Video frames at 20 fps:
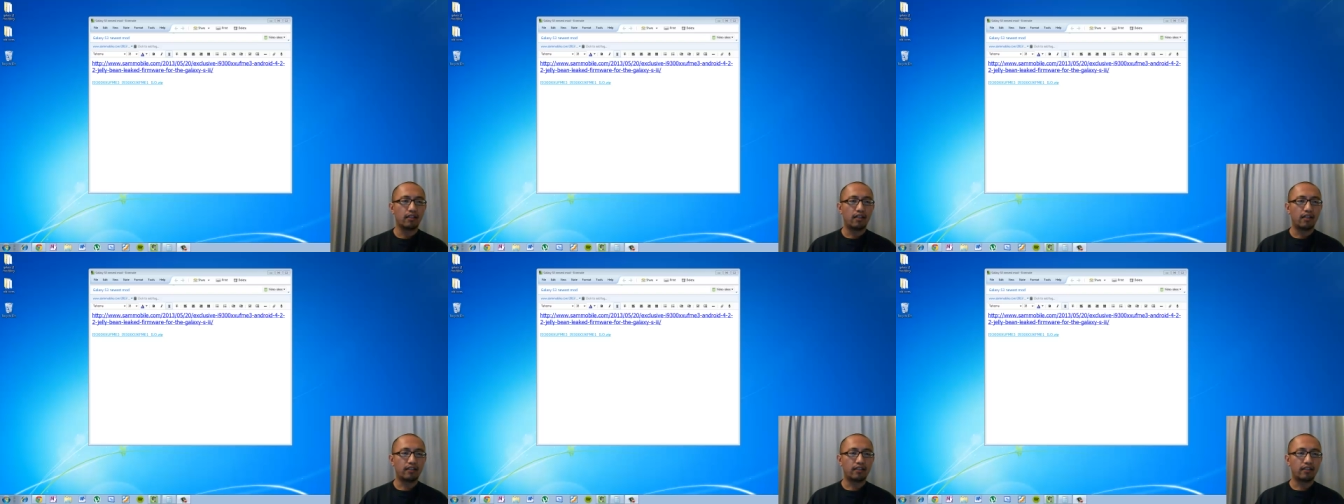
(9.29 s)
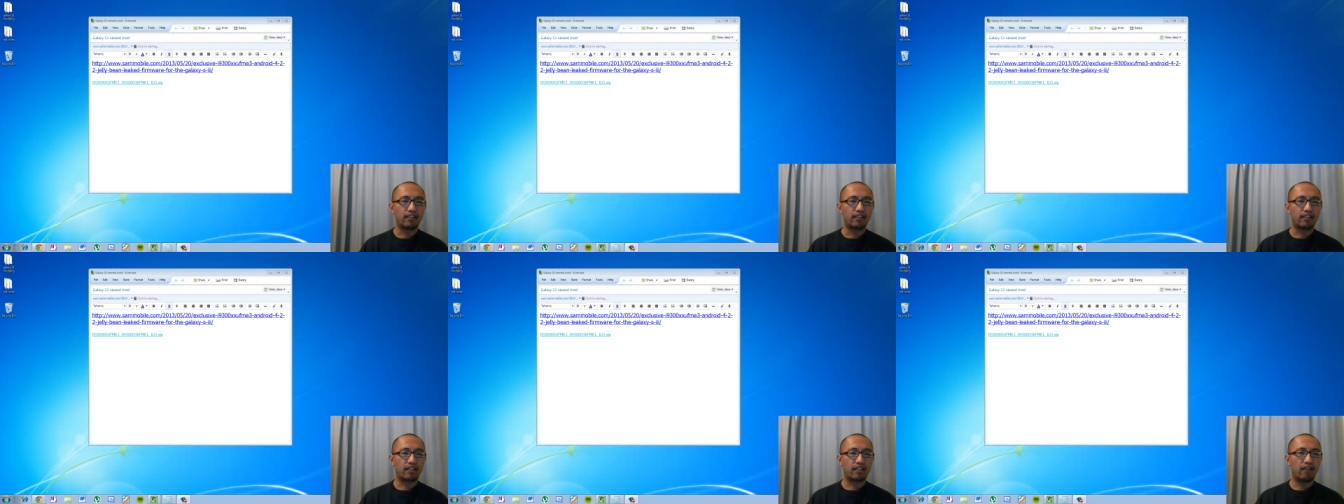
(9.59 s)
I
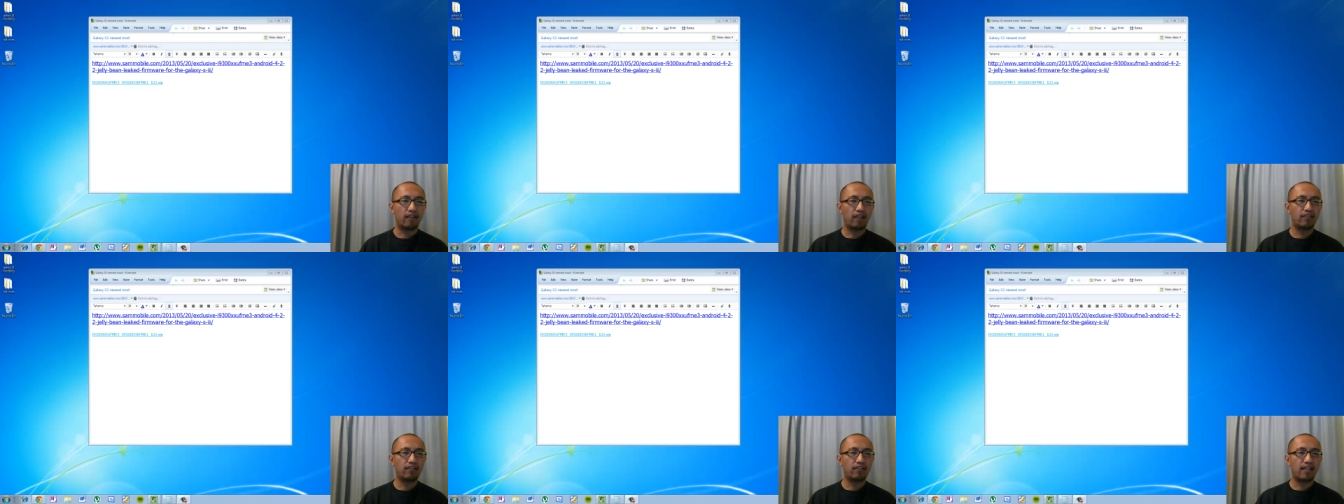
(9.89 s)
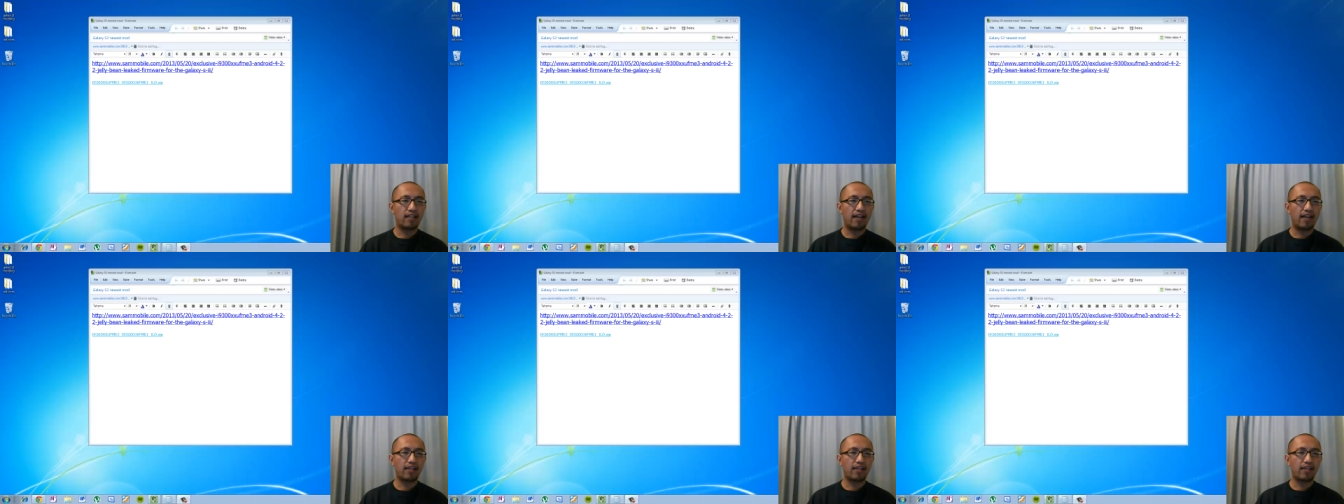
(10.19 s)
discovered
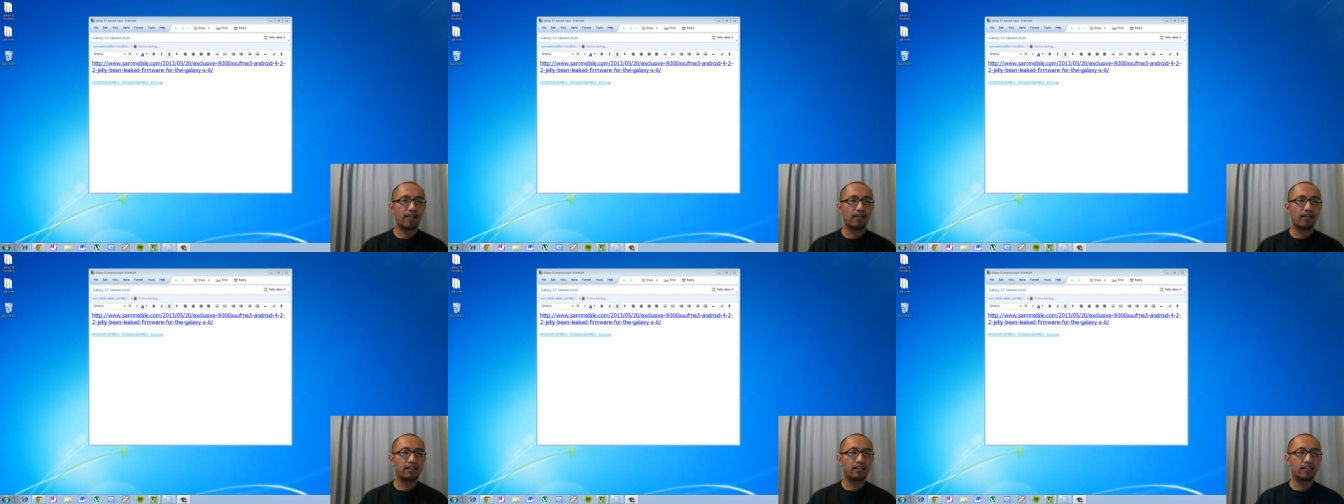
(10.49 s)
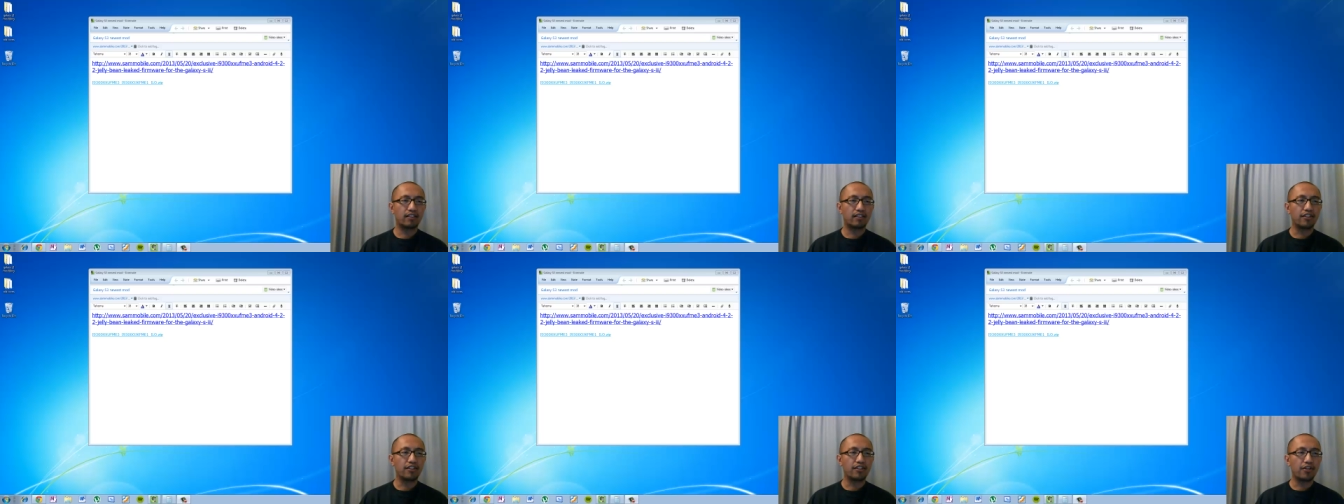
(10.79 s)
that there
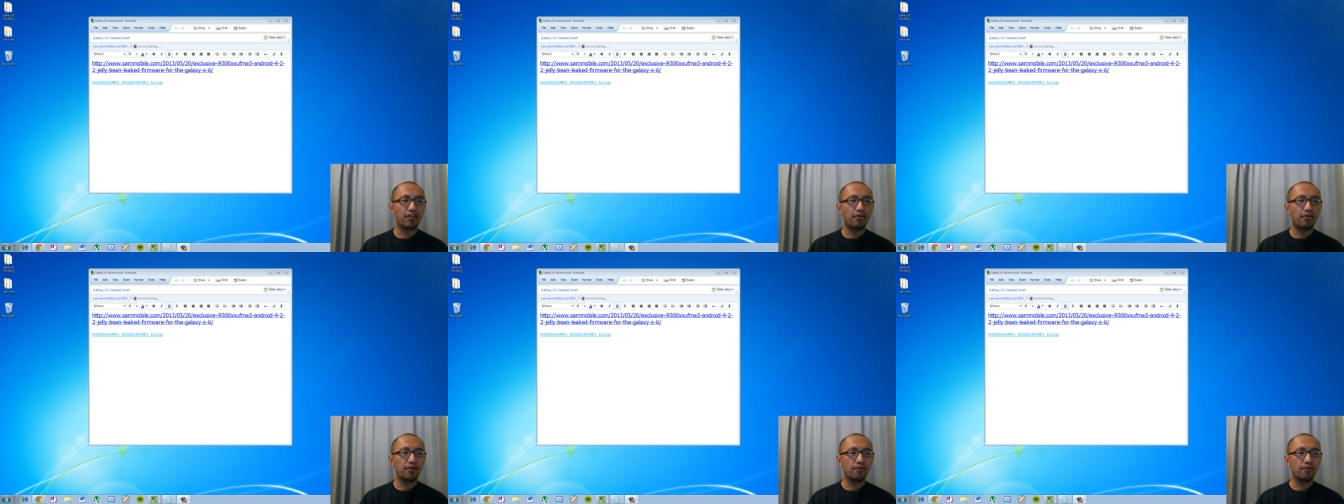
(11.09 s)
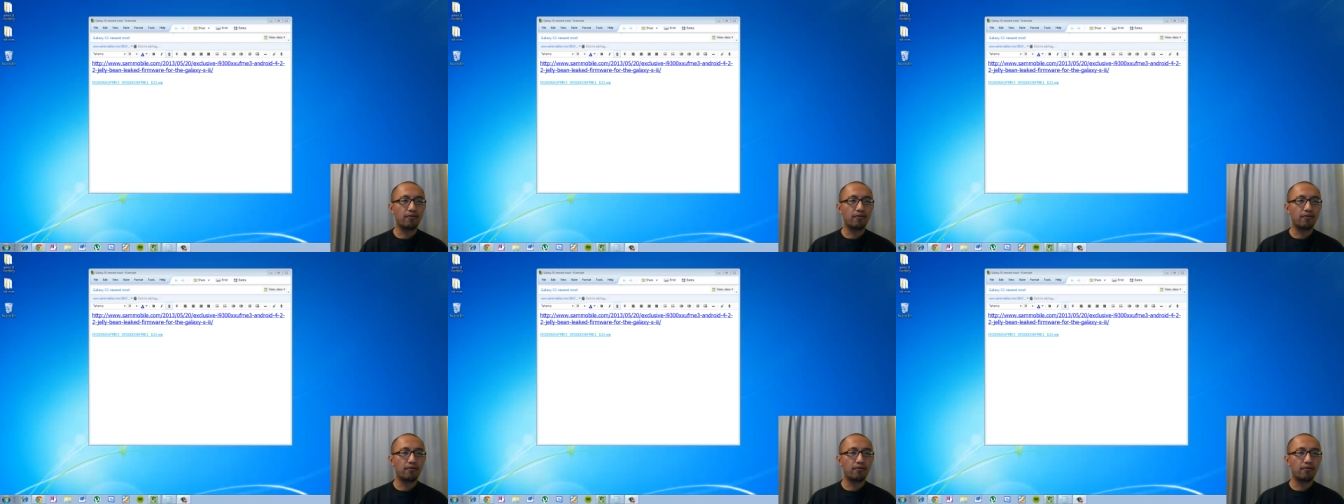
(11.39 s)
is a new